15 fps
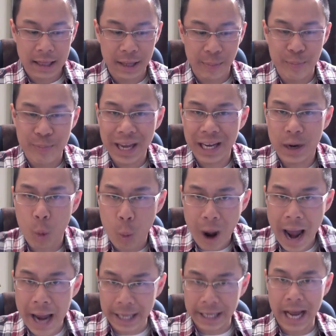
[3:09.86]
the big
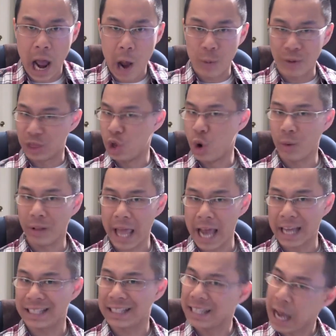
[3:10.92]
Hawaiian guy with no
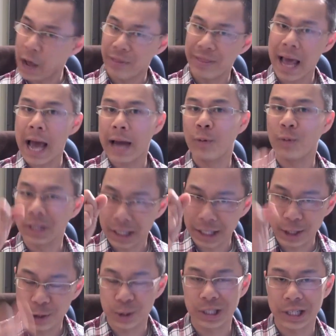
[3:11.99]
legs. Now that was an
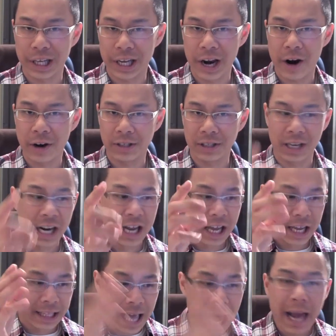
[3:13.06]
interesting character.
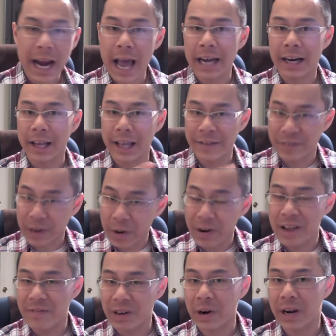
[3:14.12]
That had a
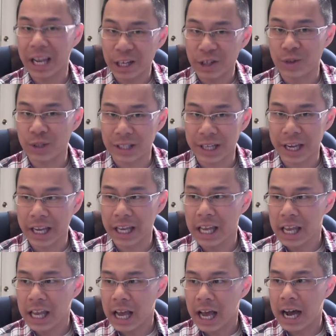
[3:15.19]
very interesting
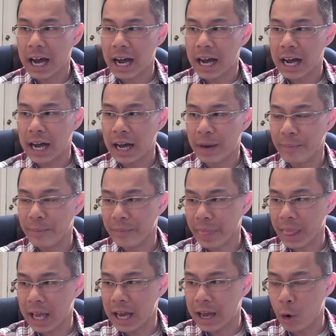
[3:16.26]

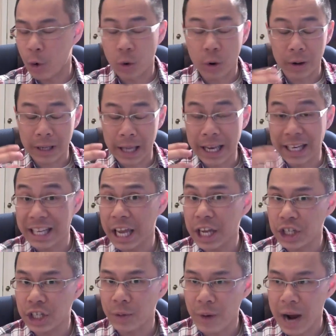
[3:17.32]
or
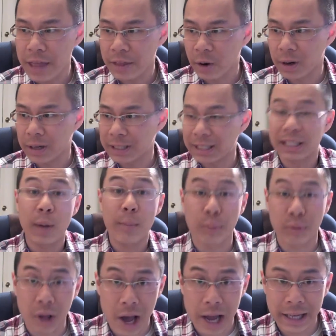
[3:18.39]
engaging rather
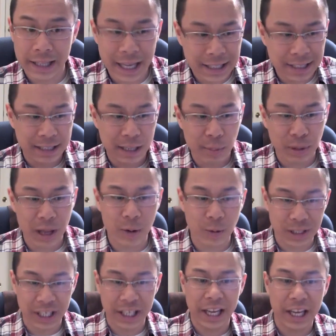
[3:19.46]
subplot. That subplot
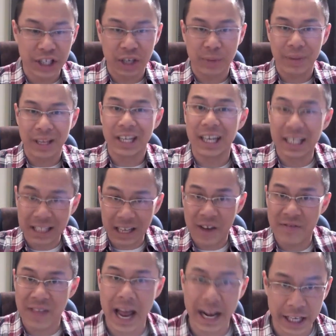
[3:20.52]
was engaging because
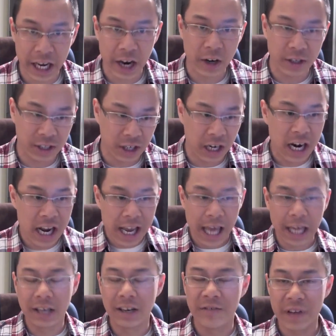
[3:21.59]
of that character
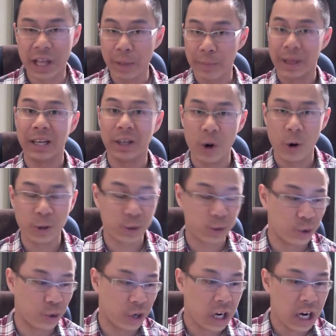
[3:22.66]
and the development it goes
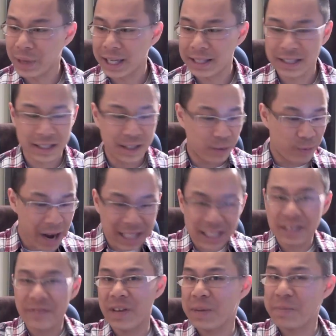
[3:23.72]
through. But the
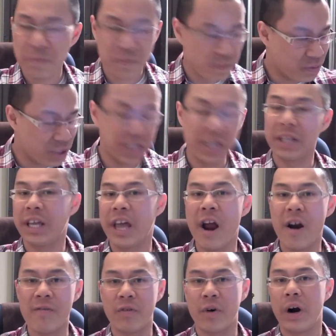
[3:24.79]
rest of it, didn't
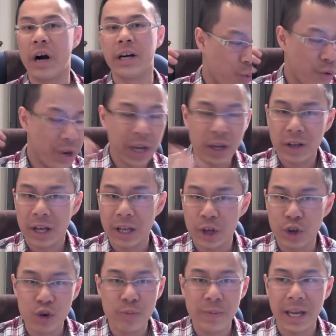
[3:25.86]
care for. Weak
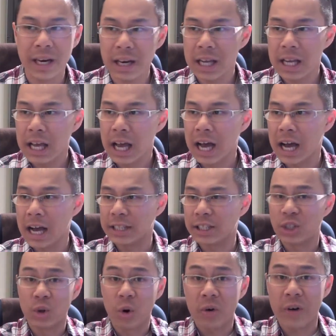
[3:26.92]
human
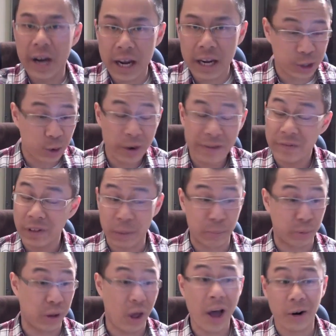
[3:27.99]
story full
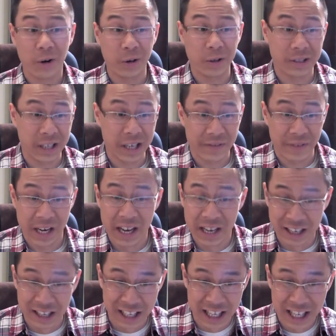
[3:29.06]
of plot holes even.
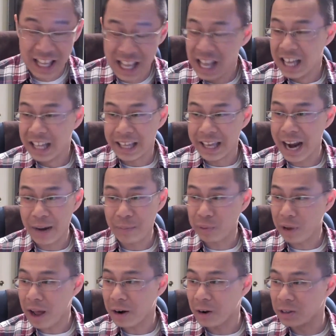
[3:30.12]
It had
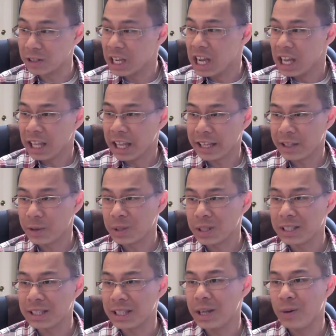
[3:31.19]
plot holes. Like there was
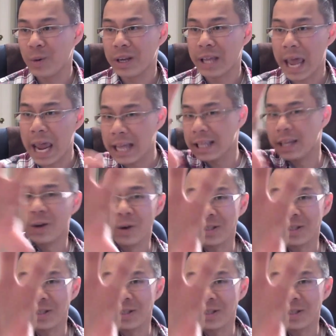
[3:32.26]
a scene where the alien